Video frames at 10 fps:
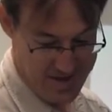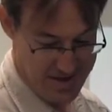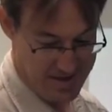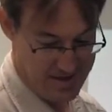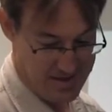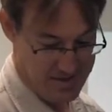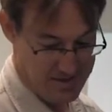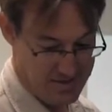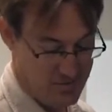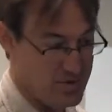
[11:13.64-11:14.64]

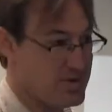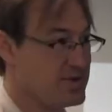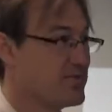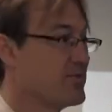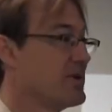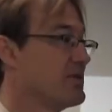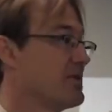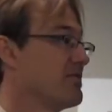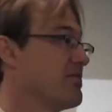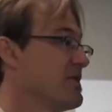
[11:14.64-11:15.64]
whereas if we're
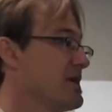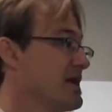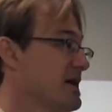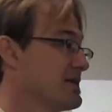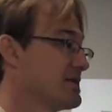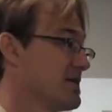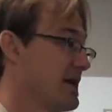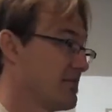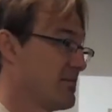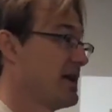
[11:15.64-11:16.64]
doing freer tasks
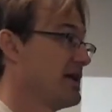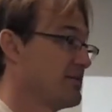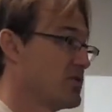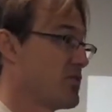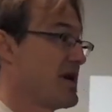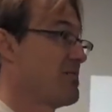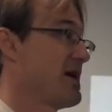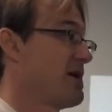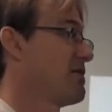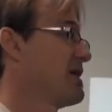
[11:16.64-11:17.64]
like getting them to write a
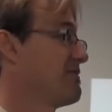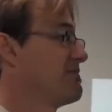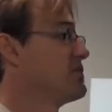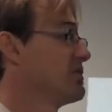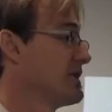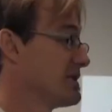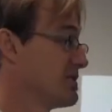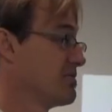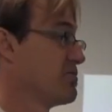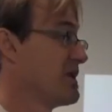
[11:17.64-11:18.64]
paragraph, sure, that's
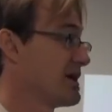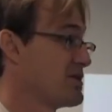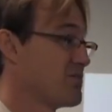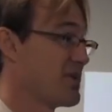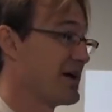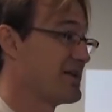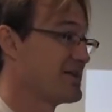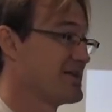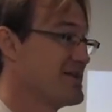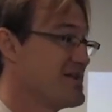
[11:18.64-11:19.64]
good production
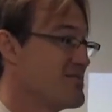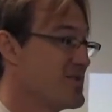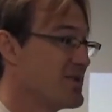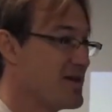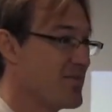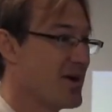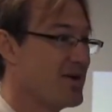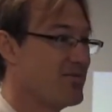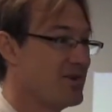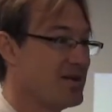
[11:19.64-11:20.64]
practice, but they
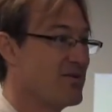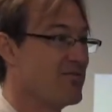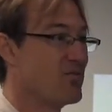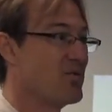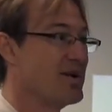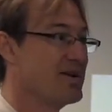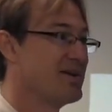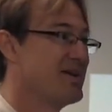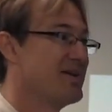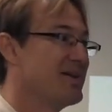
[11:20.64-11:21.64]
might really avoid
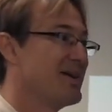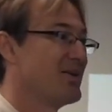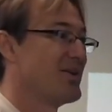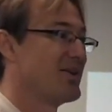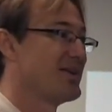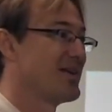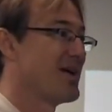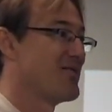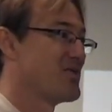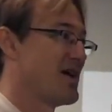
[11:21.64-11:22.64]
a lot of the
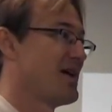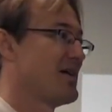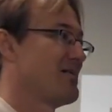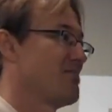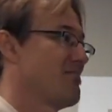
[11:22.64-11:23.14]
kind of target